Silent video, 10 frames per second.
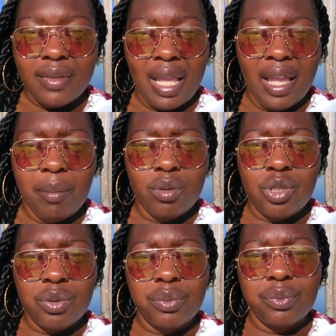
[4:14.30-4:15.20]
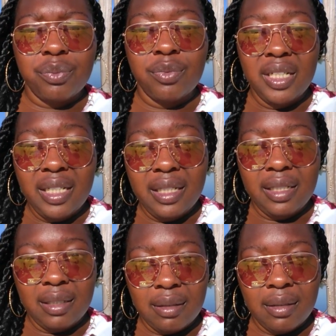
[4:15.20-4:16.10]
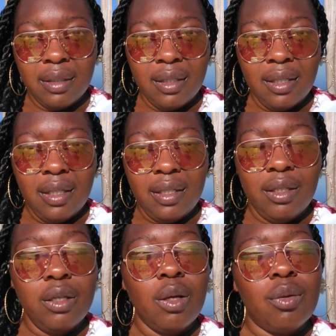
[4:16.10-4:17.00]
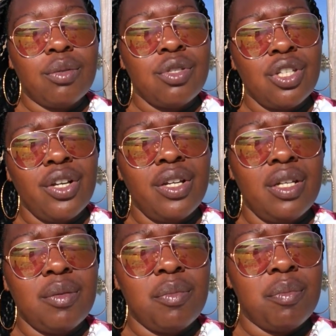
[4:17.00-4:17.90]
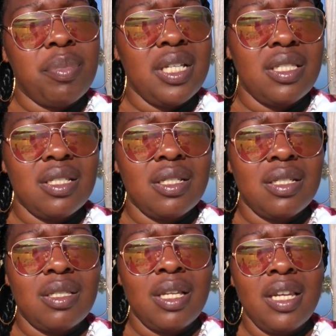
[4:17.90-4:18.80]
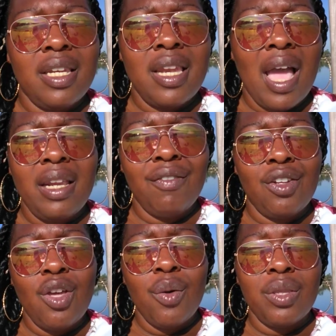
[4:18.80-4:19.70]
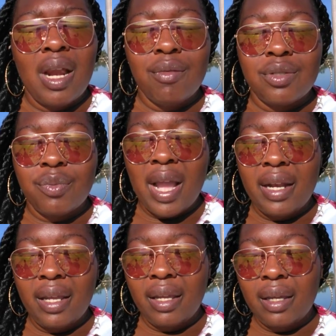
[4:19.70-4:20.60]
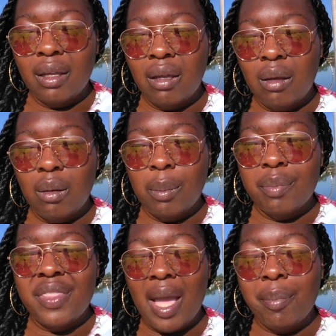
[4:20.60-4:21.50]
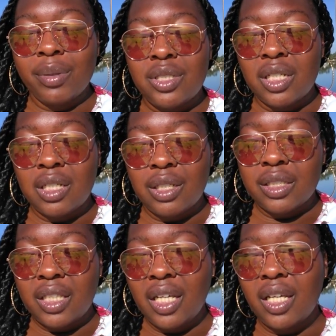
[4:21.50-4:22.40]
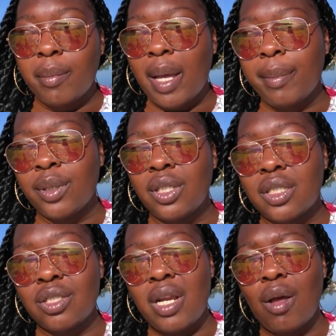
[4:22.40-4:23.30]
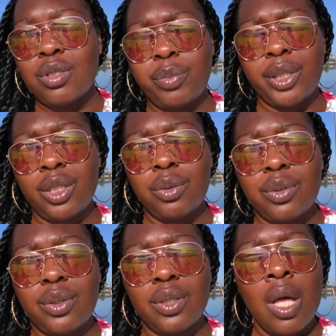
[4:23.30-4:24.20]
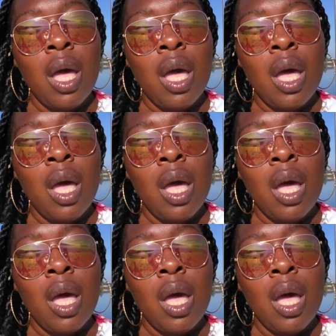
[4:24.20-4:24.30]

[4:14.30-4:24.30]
able to read, certain pieces and not even know that I was writing that particular thing in my book. So that was pretty cool.